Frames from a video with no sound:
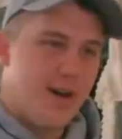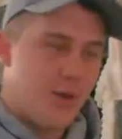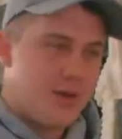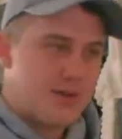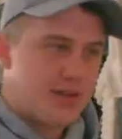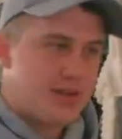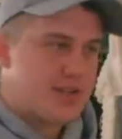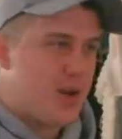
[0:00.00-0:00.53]
Otherwise,
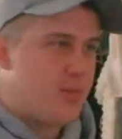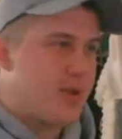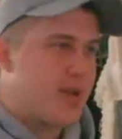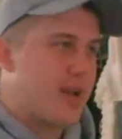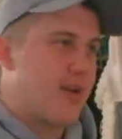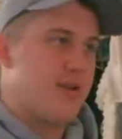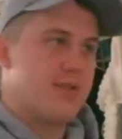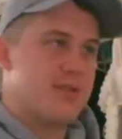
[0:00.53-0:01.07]
we're gonna start
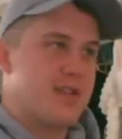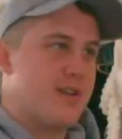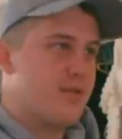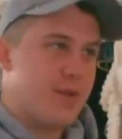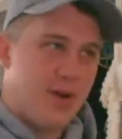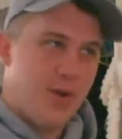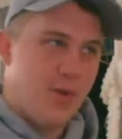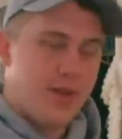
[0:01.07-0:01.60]
playing our own stuff.
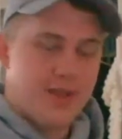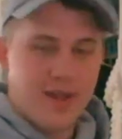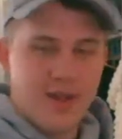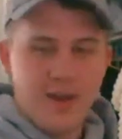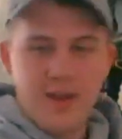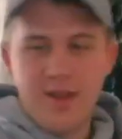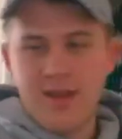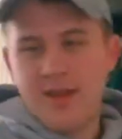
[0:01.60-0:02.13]
We don't want that.